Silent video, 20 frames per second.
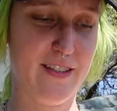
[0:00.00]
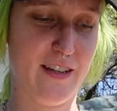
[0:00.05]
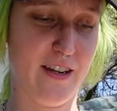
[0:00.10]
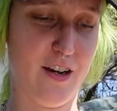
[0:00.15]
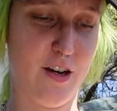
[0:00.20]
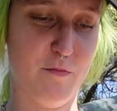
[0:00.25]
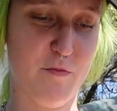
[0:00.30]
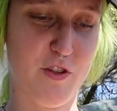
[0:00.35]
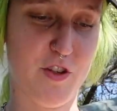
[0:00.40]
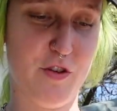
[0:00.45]

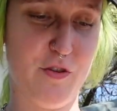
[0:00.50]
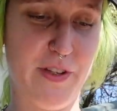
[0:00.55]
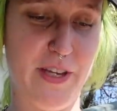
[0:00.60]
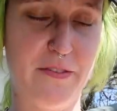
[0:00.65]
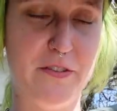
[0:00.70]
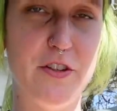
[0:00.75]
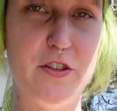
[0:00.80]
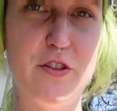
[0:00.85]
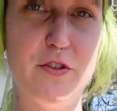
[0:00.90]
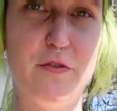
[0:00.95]
So you only
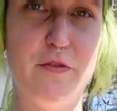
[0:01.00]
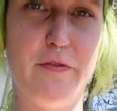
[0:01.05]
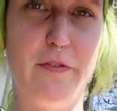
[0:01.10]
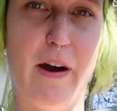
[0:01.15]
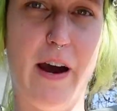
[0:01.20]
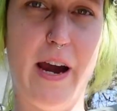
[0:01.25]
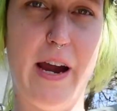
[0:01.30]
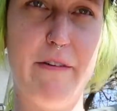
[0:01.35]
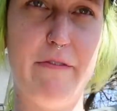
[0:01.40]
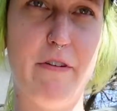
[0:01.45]
have to do
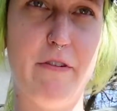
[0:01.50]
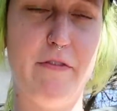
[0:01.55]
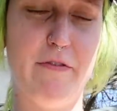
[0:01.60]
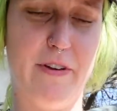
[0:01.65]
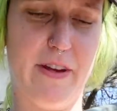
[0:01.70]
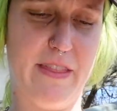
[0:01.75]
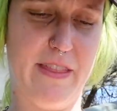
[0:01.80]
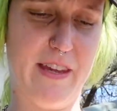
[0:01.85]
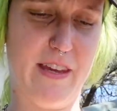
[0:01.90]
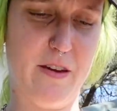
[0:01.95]
5 of,
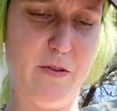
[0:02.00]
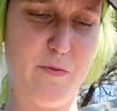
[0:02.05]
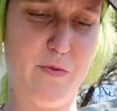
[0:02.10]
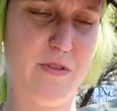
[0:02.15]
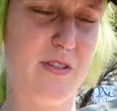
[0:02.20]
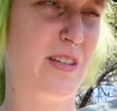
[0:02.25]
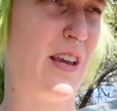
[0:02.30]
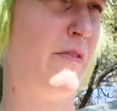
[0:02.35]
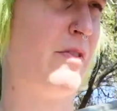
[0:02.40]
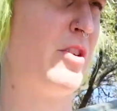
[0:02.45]
I think it
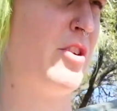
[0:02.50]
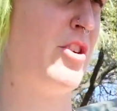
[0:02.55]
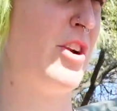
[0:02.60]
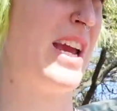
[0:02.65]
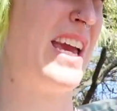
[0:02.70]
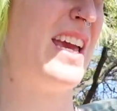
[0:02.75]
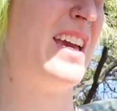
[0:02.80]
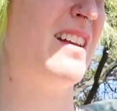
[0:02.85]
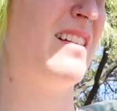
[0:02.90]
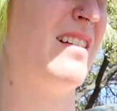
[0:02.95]
was 7 or
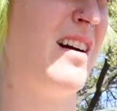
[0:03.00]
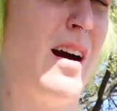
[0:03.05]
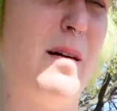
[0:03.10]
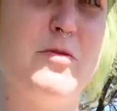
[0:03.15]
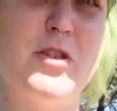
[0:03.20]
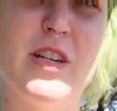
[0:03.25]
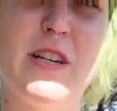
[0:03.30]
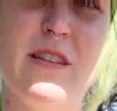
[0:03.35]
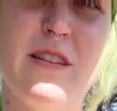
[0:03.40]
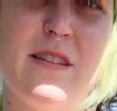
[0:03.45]
8
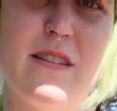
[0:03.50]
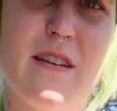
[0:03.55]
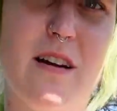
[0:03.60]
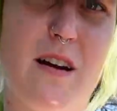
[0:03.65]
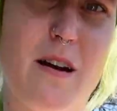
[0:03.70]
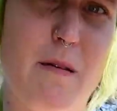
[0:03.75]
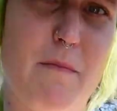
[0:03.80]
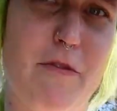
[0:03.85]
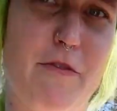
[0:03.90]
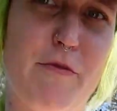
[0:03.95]
options
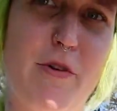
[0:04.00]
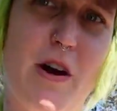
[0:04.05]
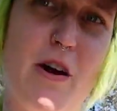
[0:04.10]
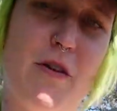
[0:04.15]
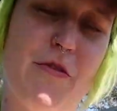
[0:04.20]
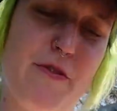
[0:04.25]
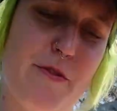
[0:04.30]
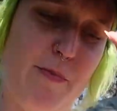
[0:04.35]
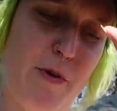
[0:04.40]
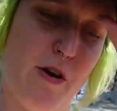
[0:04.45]

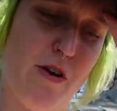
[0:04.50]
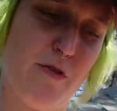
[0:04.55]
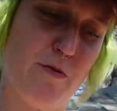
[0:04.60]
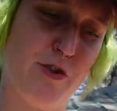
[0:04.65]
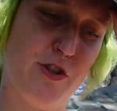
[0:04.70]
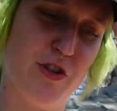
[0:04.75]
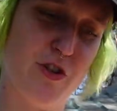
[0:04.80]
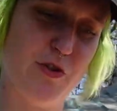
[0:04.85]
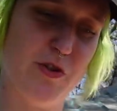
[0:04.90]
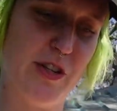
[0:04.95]
throughout the park,
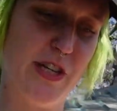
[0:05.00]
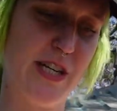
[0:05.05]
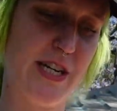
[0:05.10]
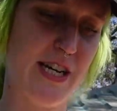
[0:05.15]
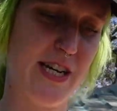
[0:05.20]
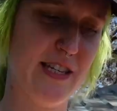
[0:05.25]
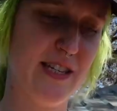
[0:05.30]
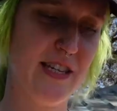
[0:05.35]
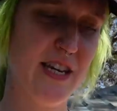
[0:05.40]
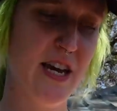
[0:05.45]
which is really
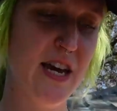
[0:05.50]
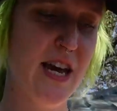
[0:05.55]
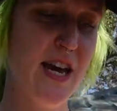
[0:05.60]
nice.